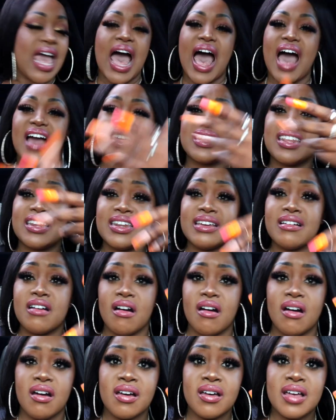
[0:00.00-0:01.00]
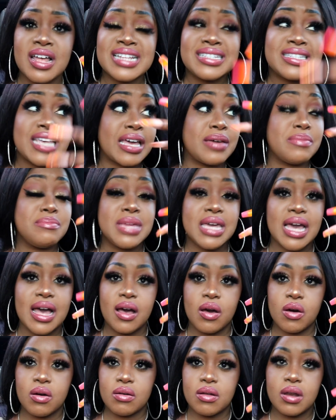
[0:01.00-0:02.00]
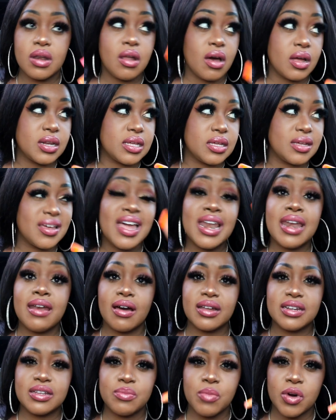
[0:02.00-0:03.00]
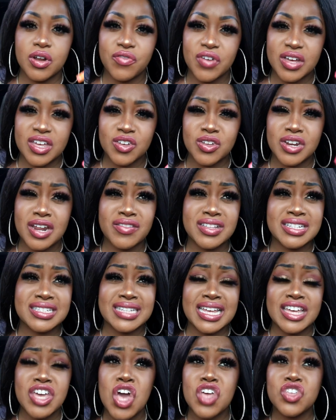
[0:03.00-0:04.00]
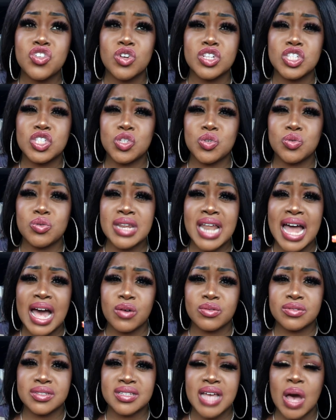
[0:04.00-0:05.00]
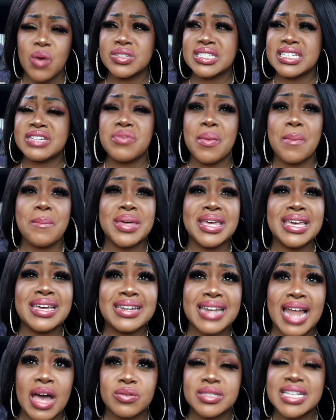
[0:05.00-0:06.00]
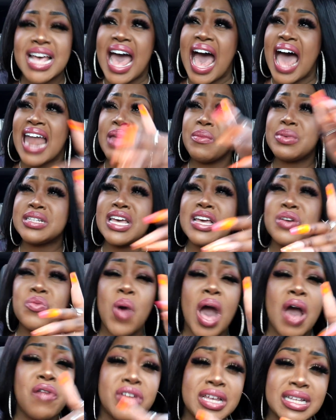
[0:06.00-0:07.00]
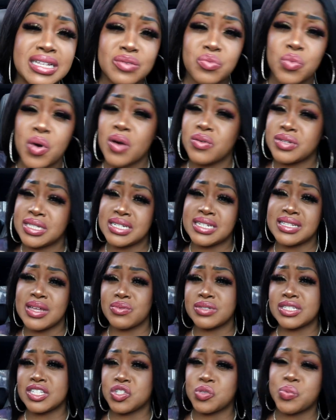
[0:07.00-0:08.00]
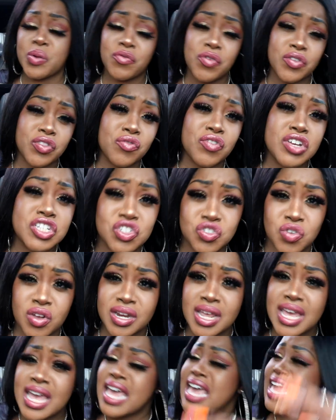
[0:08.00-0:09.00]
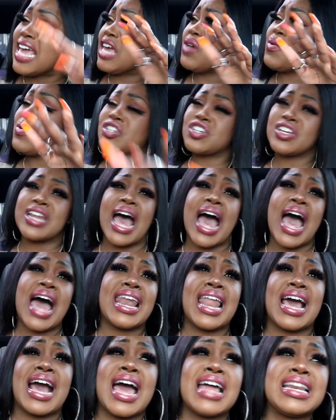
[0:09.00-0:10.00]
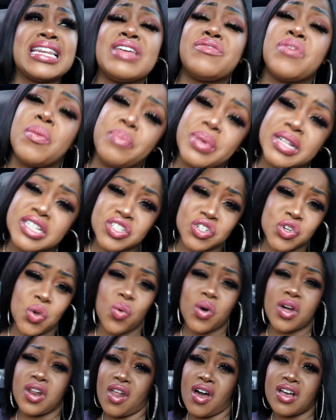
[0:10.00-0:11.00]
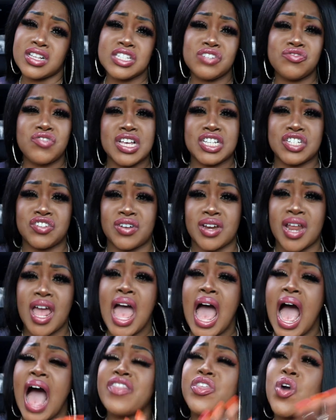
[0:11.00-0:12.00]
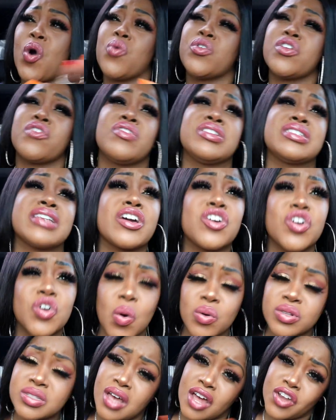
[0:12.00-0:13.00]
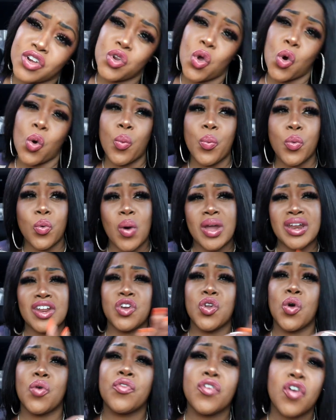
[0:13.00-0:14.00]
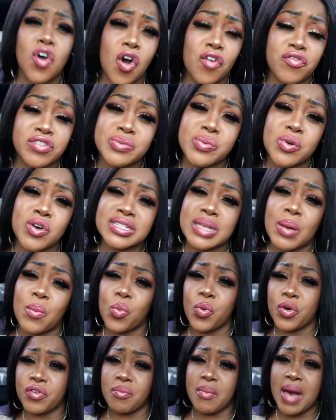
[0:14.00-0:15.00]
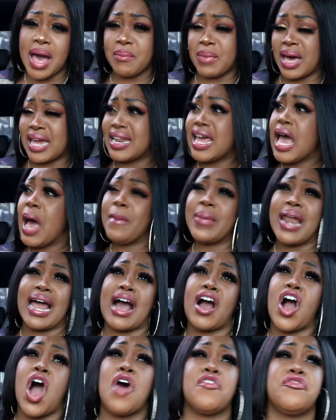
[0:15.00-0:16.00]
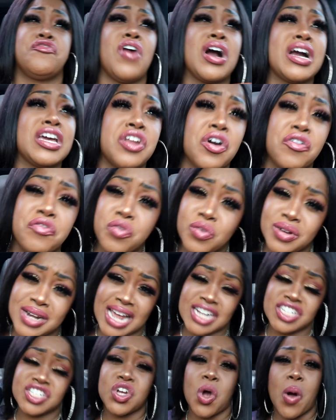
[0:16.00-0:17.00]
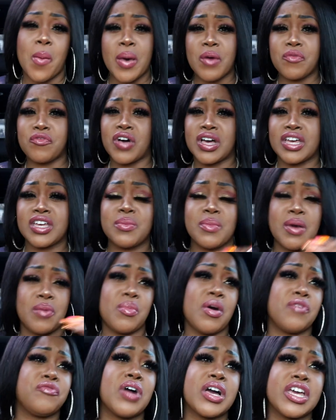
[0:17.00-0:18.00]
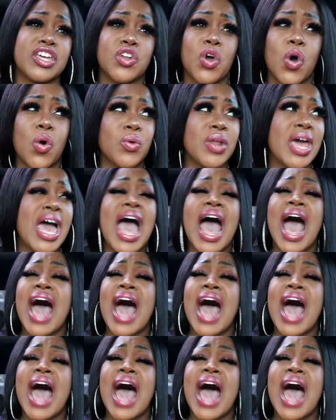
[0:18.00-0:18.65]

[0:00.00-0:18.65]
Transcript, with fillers: How can a nigga take me out, Lani, Lani motherfucking good, and then say, you're too loud. I wasn't even being loud. And let me tell you what, he, what else he did that was disrespectful in the restaurant. He was trying to act like I'd never been to no classy restaurant. And the only reason I could go to a Nobu and a Novikov is because I'm with my man. Like, I can't fucking afford that shit on my fucking, my, my fucking own.